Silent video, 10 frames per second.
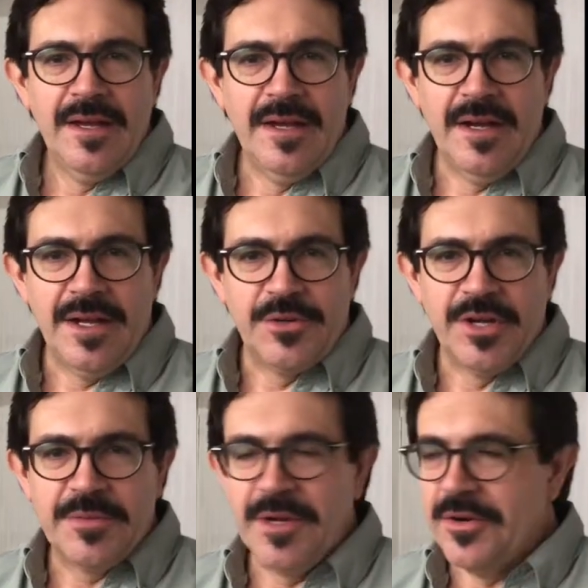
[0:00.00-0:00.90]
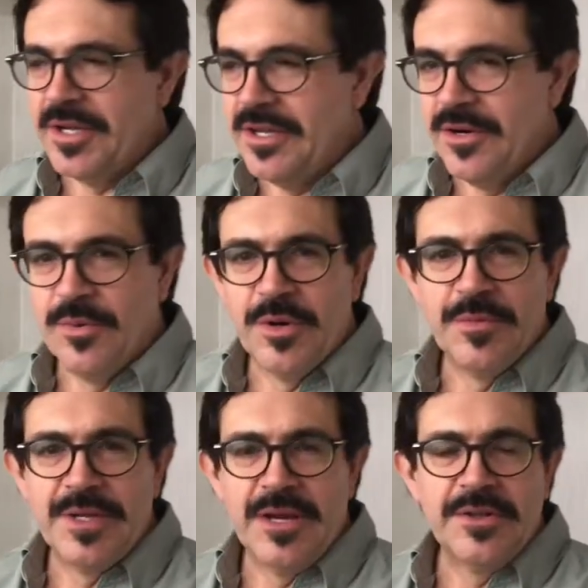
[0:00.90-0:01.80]
Hi, Greg Perry here. We're
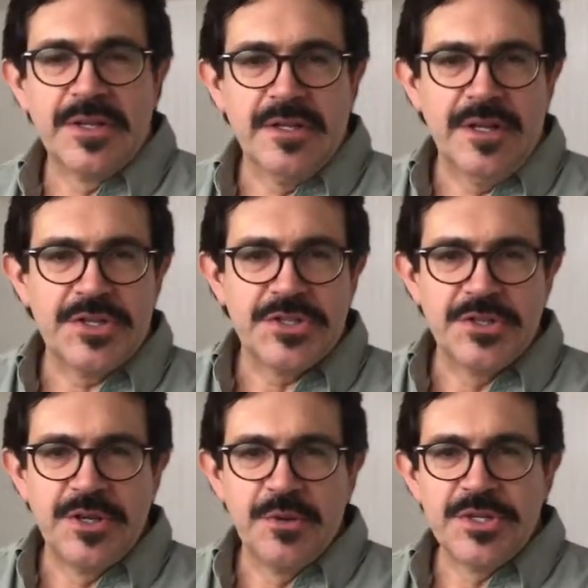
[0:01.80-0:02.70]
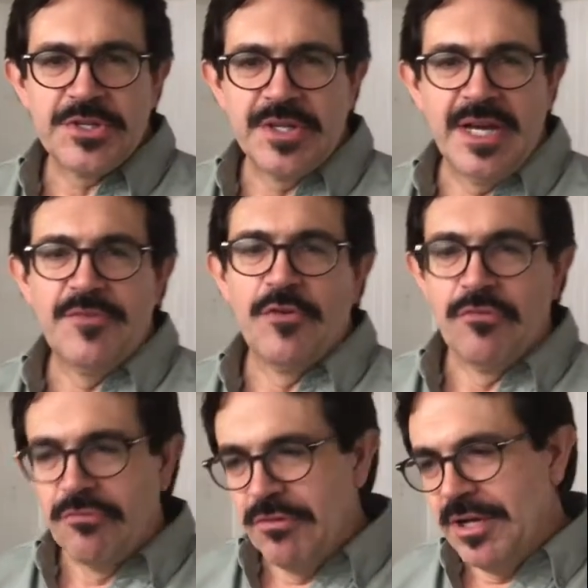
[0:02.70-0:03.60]
down in the clock studio. We're just going to have a
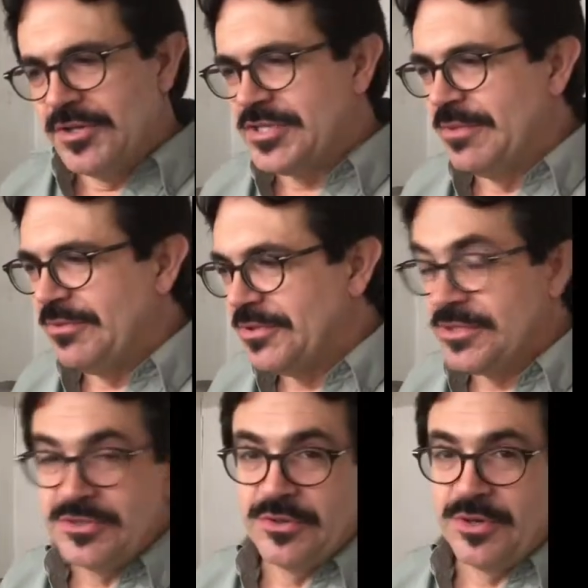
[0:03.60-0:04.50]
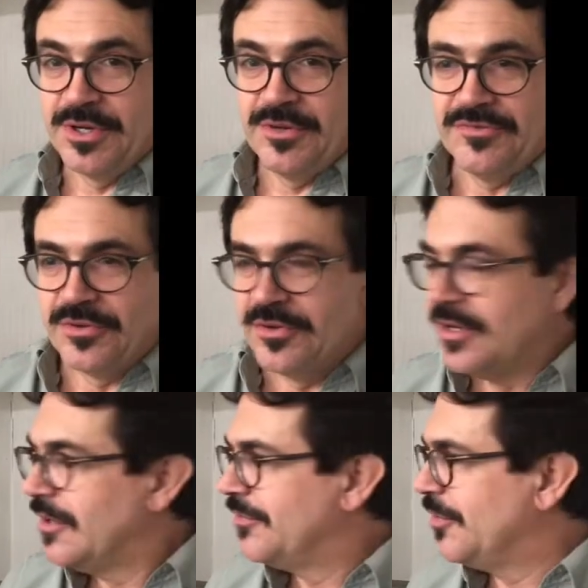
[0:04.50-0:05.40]
real simple tutorial for
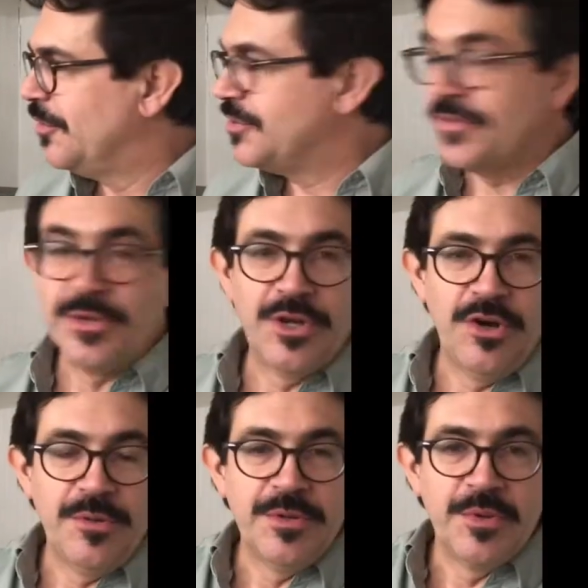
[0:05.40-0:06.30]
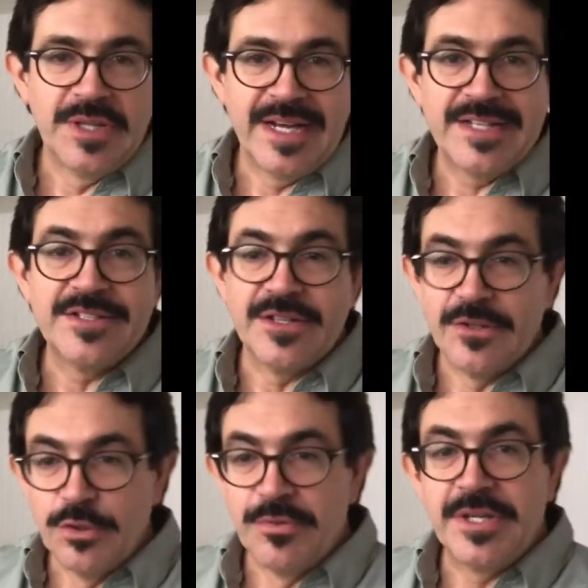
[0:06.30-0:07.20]
those of you at home that would like to
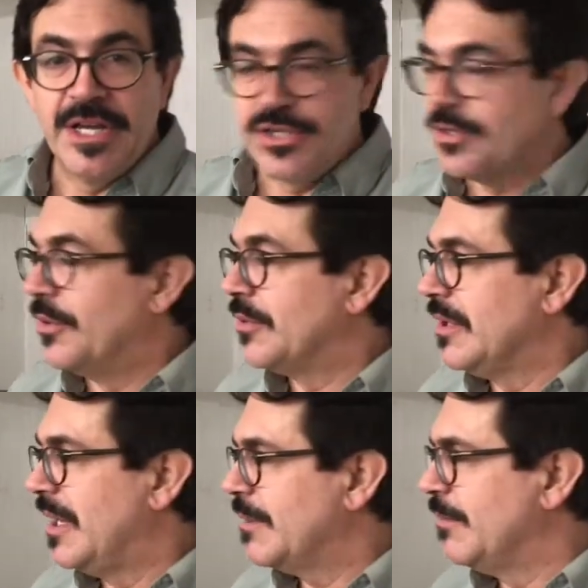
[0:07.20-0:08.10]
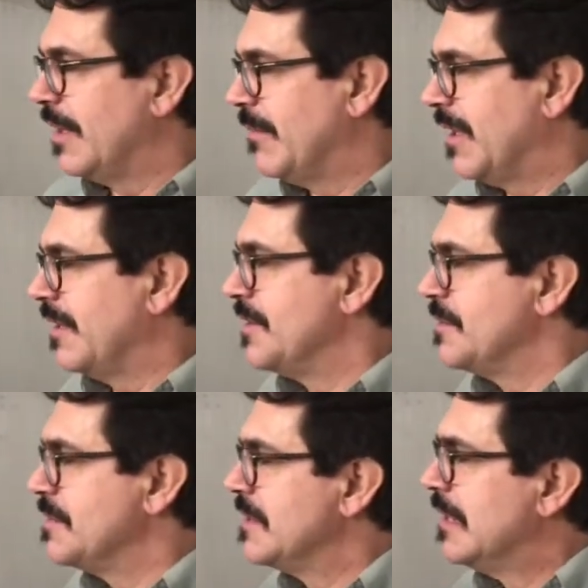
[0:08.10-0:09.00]
lubricate your own clock
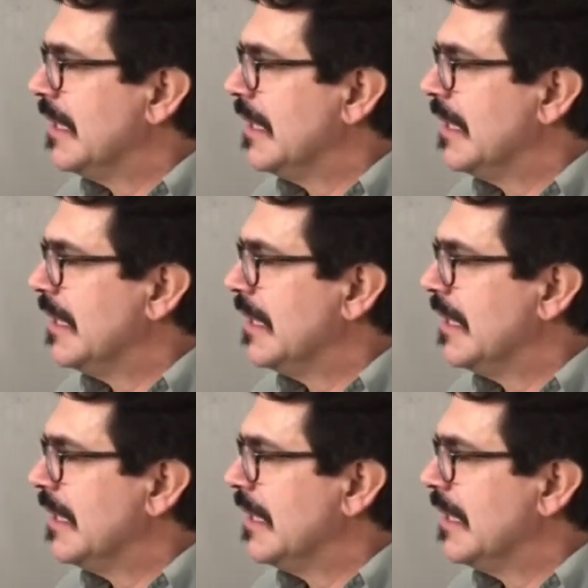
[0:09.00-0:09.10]
mechanisms.